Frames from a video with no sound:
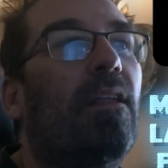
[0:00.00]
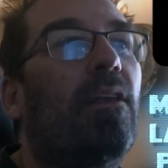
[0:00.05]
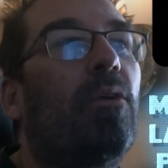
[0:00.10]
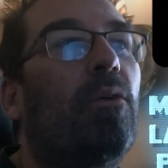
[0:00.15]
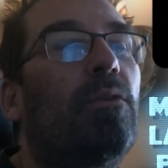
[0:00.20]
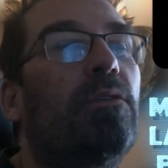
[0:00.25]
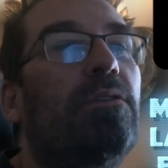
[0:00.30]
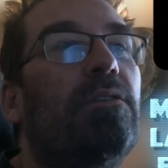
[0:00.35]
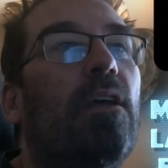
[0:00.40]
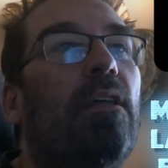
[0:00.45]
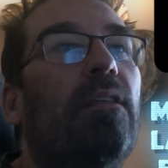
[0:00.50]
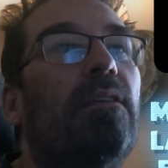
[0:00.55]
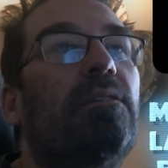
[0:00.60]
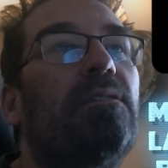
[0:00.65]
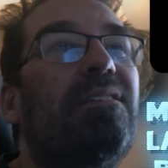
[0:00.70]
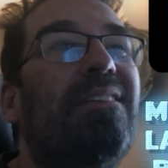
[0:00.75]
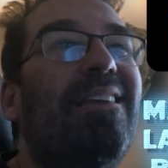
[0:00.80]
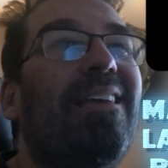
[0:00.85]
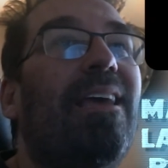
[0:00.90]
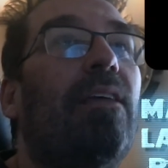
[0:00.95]
holds all this
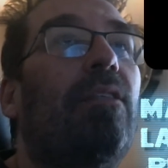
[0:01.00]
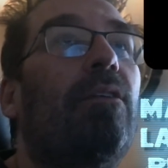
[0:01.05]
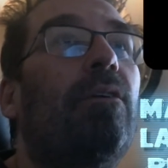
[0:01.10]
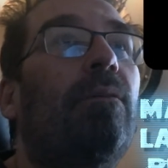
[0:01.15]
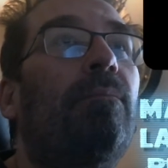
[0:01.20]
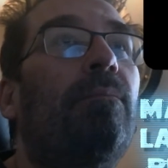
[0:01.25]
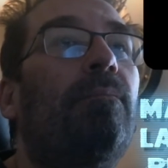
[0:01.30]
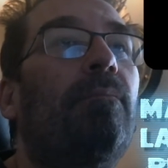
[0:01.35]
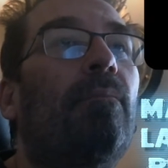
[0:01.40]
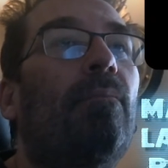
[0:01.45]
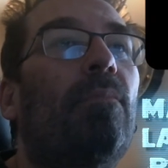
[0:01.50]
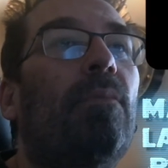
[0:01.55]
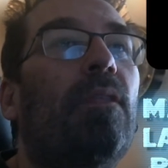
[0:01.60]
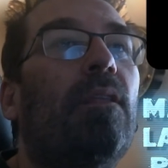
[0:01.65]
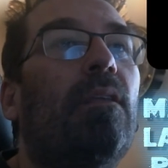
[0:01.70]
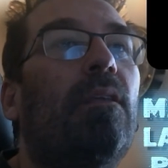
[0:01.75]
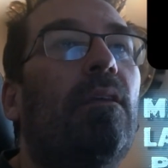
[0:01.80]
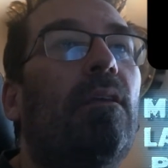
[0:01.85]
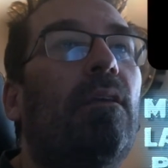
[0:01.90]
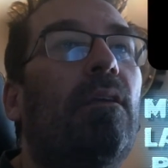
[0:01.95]
together.
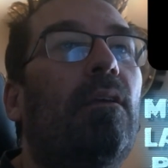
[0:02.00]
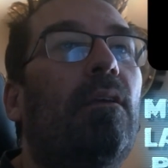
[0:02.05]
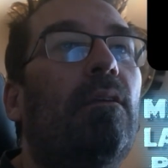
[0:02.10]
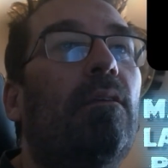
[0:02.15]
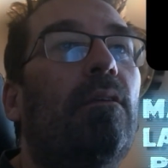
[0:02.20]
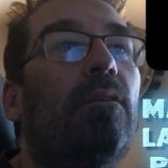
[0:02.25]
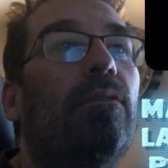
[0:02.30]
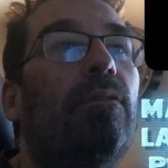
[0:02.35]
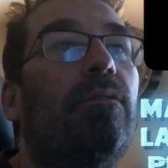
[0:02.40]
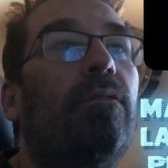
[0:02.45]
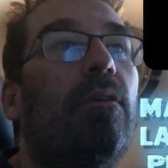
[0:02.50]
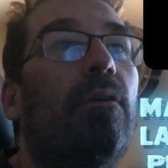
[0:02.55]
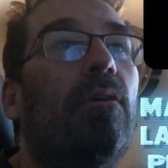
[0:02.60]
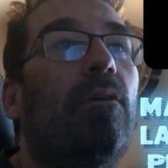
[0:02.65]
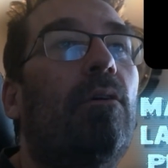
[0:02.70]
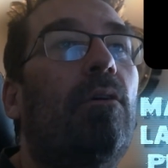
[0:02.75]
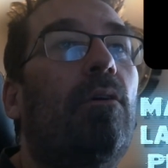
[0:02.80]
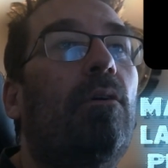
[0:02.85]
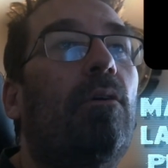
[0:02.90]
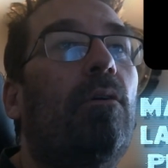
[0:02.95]

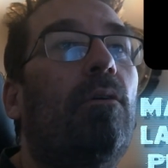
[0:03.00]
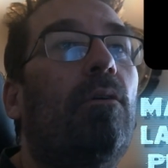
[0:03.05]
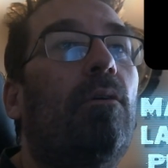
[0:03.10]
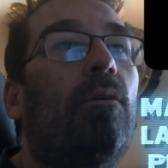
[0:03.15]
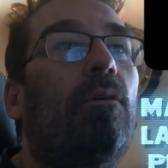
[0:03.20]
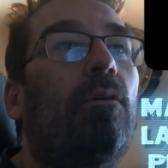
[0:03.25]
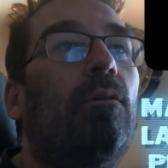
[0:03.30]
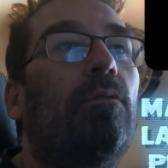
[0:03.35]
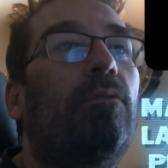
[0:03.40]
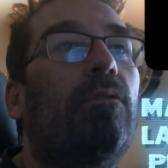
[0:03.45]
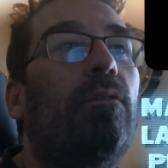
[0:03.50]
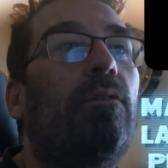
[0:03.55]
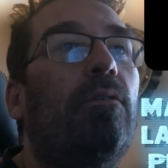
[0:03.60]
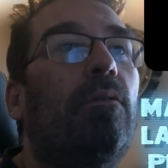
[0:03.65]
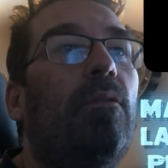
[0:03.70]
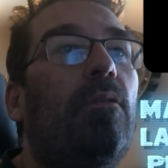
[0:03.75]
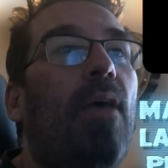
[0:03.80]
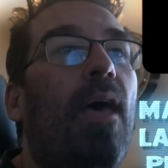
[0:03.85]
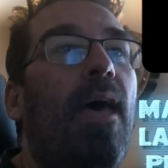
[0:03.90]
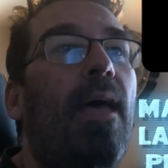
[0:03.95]
So to do
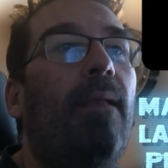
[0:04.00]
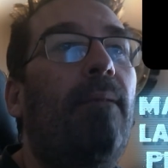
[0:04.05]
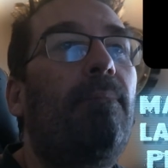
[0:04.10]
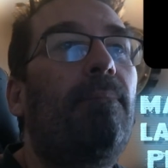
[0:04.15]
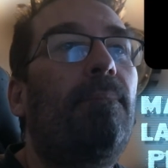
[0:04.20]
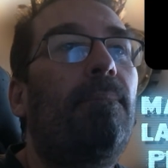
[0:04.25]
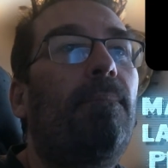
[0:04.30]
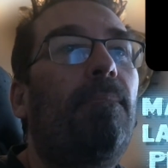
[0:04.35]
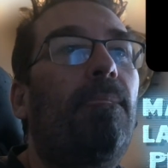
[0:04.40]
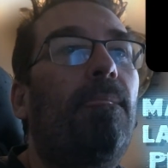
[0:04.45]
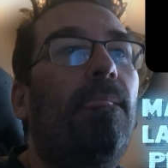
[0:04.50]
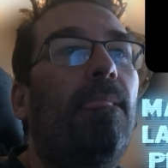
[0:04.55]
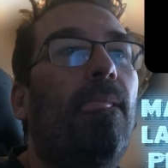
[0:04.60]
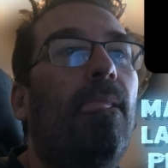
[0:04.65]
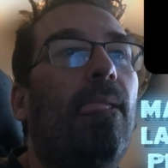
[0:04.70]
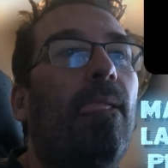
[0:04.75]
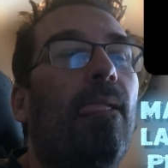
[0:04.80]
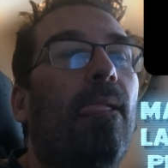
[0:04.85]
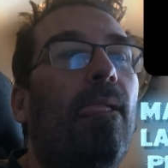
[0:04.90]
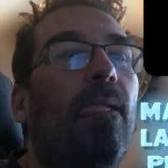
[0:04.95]
that,
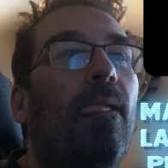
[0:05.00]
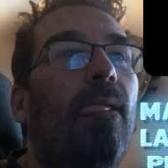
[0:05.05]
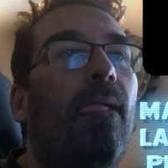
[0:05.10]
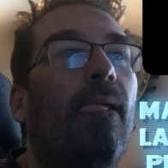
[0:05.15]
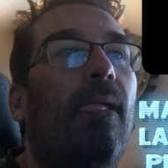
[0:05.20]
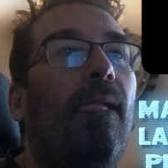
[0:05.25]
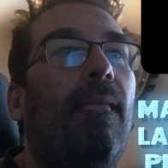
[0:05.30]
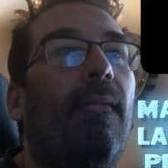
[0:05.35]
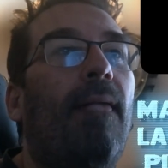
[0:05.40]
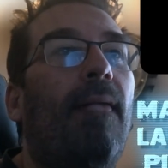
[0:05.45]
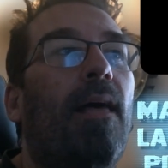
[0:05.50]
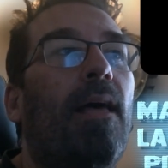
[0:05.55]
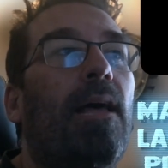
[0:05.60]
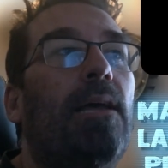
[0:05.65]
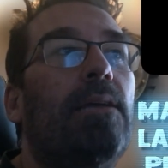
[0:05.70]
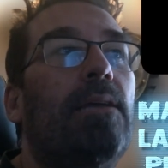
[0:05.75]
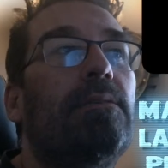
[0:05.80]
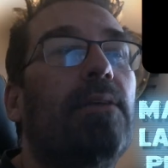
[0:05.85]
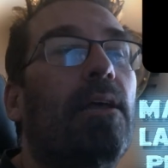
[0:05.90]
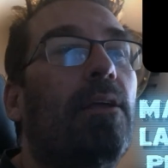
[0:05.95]

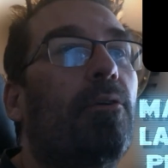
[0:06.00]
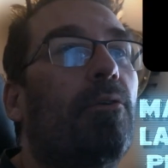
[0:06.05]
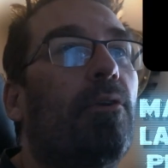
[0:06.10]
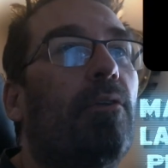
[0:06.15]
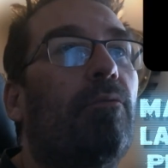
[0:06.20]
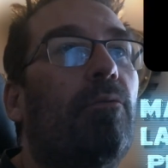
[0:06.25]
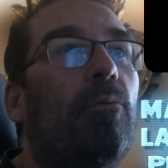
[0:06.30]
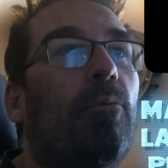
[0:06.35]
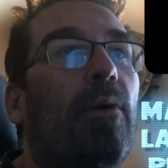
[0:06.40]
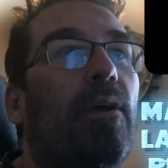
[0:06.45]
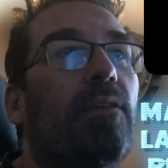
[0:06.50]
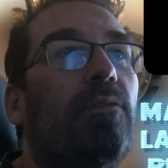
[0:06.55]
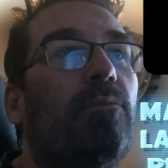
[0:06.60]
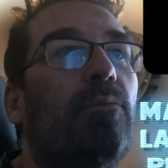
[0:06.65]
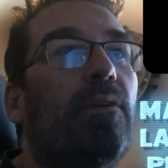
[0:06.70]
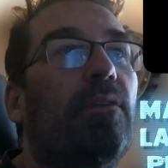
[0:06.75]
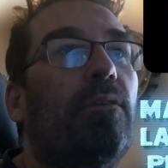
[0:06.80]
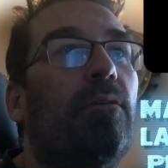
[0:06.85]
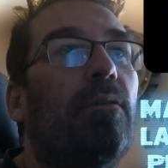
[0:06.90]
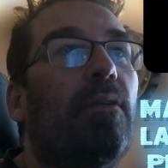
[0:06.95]
there's 100 different ways we
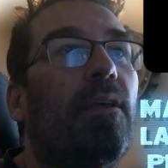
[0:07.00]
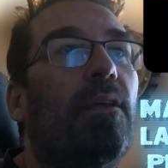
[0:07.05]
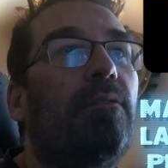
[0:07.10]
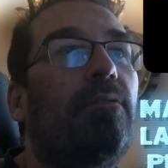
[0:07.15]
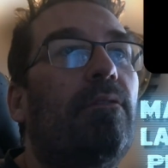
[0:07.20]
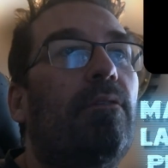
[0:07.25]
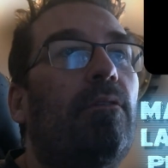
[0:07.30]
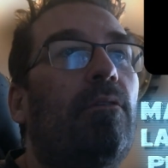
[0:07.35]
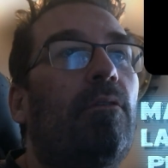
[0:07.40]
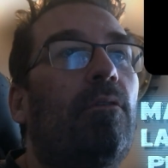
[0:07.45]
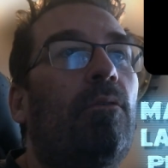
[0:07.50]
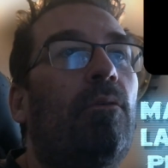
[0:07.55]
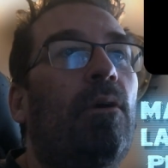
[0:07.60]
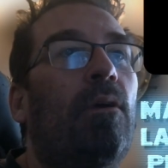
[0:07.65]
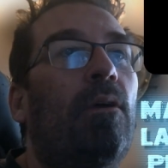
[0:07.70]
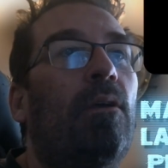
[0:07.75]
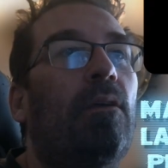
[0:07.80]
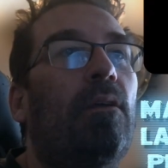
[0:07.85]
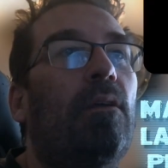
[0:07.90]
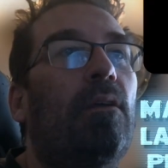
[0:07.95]
could do that too.
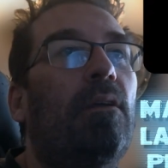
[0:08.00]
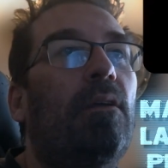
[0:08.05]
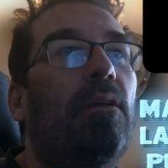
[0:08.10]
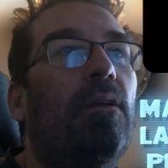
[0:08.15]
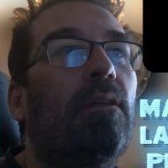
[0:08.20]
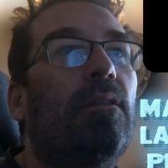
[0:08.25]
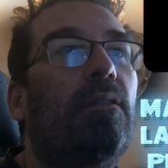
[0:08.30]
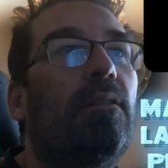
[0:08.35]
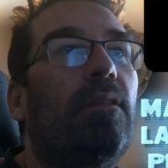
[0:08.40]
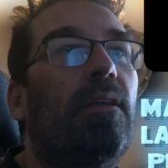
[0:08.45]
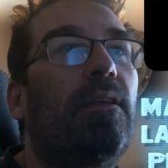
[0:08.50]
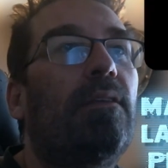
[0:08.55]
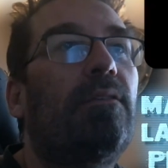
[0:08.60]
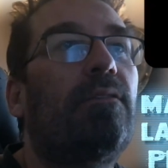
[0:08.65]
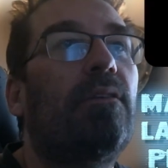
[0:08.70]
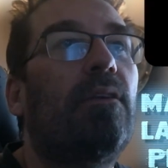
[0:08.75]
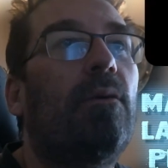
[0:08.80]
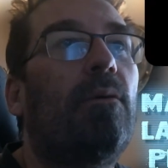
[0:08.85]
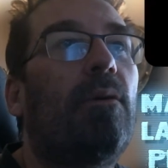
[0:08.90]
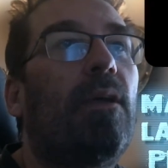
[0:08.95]
Let's
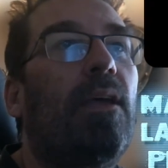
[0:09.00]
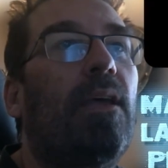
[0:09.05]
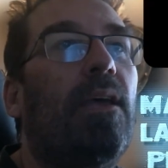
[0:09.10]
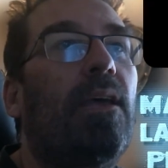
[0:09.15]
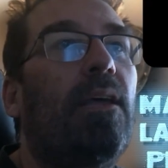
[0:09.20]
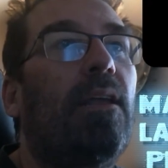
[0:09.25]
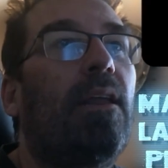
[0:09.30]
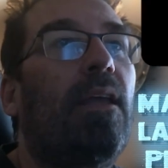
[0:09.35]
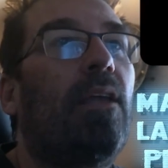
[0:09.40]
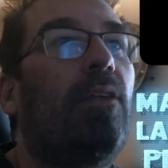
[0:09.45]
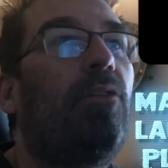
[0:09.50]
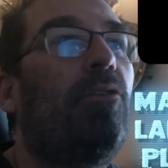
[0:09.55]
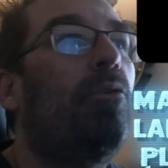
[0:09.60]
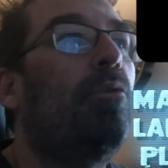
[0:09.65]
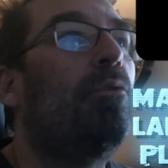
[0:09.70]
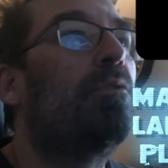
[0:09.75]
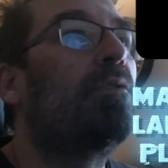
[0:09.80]
go ahead and use